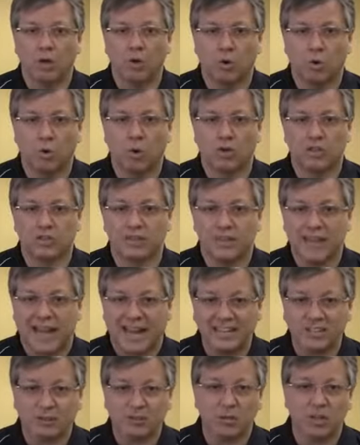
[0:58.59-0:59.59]
course,
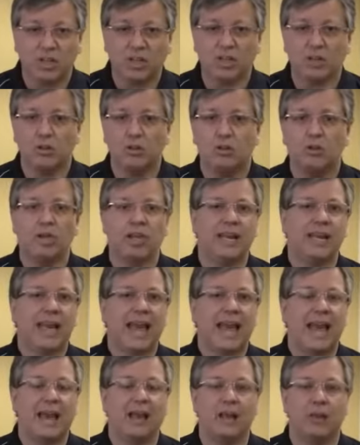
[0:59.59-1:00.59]
that's really looking
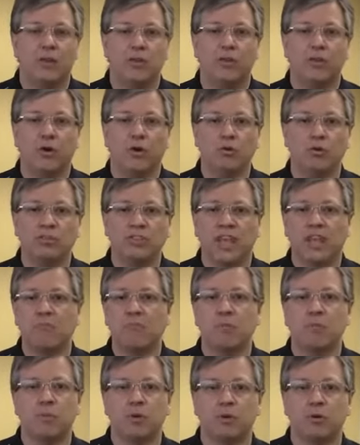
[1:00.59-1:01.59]
at those
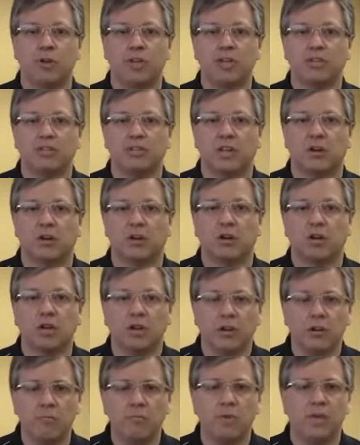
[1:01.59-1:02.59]
capabilities that are
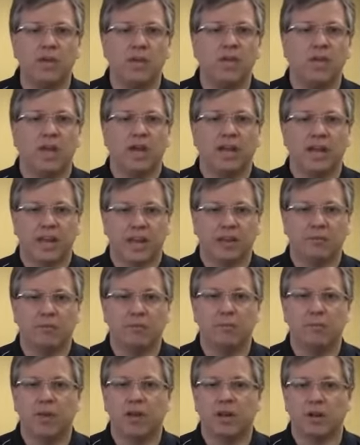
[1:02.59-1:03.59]
going to be
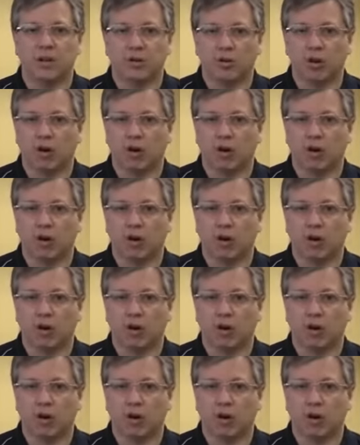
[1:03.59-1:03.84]
implemented